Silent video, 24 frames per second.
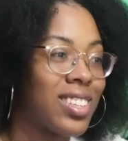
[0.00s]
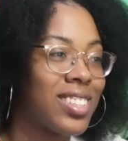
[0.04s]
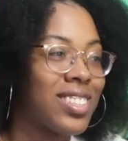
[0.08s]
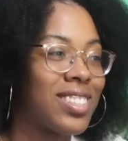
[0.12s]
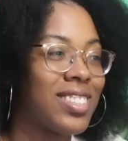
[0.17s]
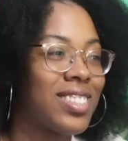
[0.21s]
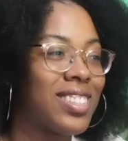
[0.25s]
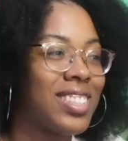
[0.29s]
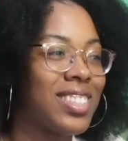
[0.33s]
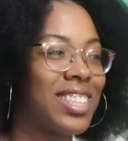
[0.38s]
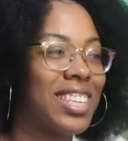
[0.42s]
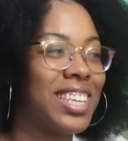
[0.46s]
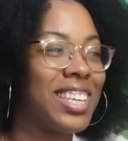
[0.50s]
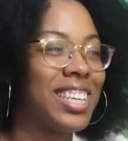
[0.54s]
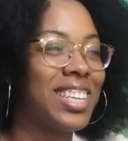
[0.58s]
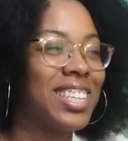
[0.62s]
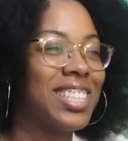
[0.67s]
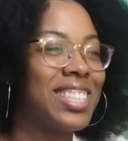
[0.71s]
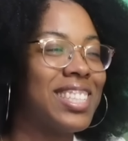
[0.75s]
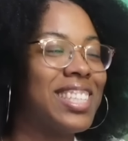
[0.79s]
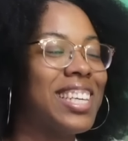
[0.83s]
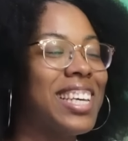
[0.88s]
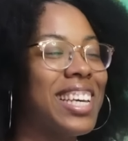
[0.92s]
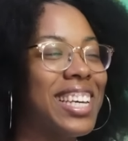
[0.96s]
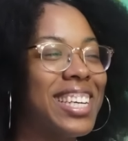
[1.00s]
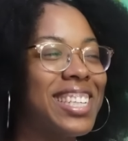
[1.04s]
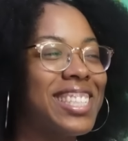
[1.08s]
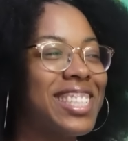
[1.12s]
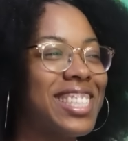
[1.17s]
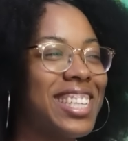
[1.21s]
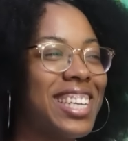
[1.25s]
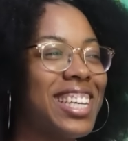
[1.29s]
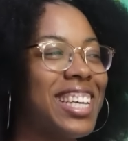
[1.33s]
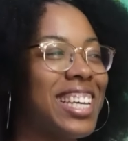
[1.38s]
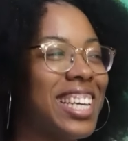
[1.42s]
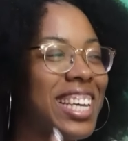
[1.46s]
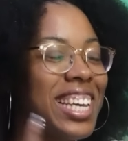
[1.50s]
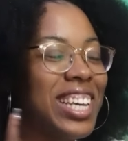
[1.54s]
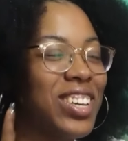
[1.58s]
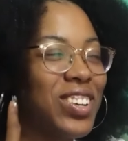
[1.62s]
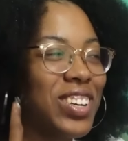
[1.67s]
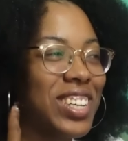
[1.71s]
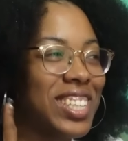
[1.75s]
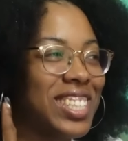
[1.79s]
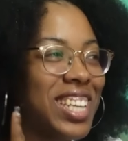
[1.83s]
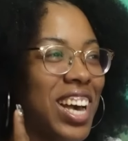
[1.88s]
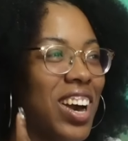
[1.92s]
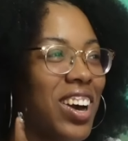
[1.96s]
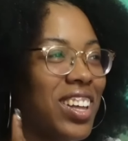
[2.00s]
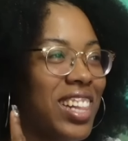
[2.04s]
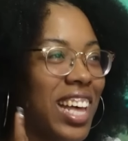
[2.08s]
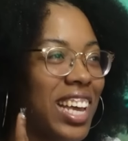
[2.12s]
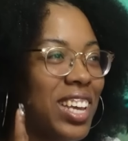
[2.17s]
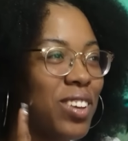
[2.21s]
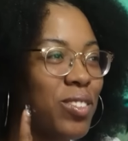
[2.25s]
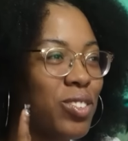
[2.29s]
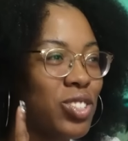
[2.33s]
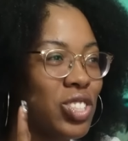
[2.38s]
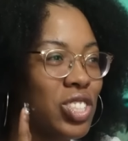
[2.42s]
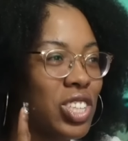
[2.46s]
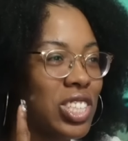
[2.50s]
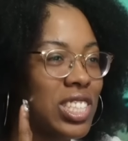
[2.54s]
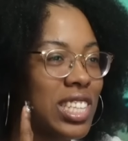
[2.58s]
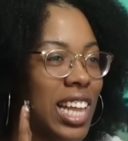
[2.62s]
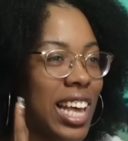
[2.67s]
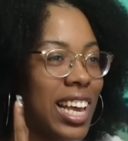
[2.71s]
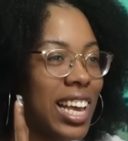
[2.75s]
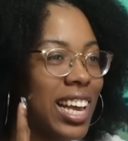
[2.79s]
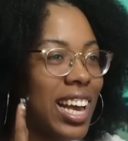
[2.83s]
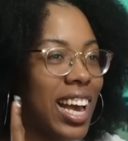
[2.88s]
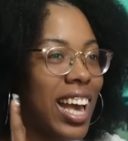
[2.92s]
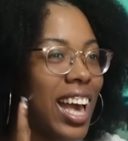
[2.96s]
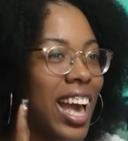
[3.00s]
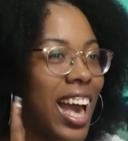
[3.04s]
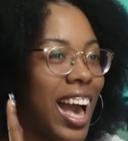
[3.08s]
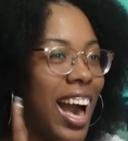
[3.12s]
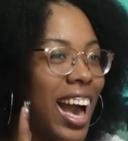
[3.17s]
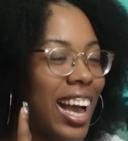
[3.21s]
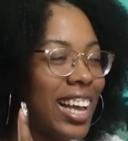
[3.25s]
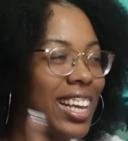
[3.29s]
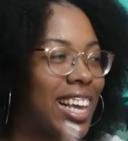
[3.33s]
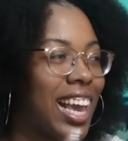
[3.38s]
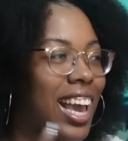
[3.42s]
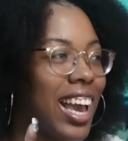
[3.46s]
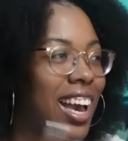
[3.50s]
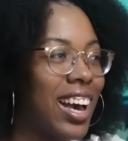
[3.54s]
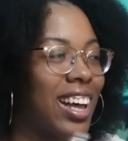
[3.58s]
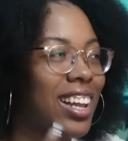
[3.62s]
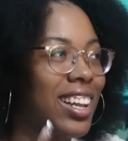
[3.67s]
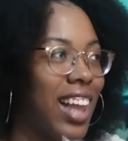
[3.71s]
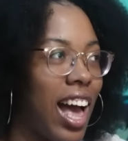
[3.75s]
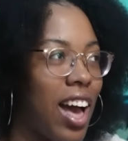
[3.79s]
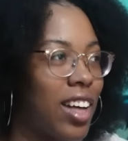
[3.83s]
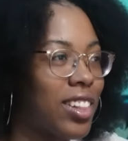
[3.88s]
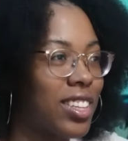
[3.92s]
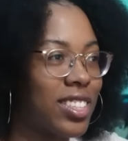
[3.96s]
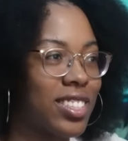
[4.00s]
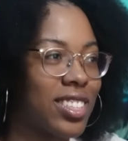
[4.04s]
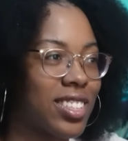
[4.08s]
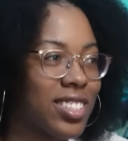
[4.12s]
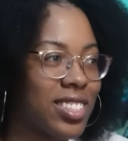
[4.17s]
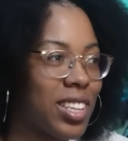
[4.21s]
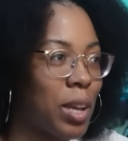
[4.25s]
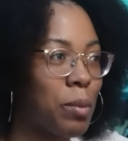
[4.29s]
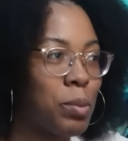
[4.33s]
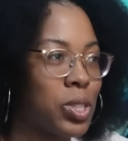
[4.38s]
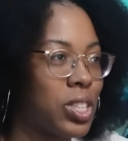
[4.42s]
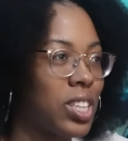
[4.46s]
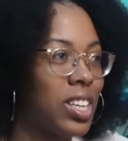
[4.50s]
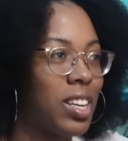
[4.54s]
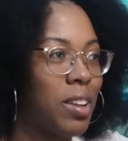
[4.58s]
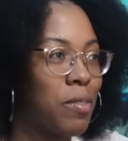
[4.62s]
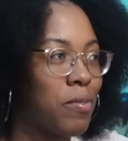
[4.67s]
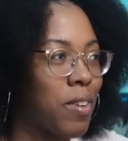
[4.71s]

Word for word: See, see, see. He, you could tell that he was just like, I can't allow this exception.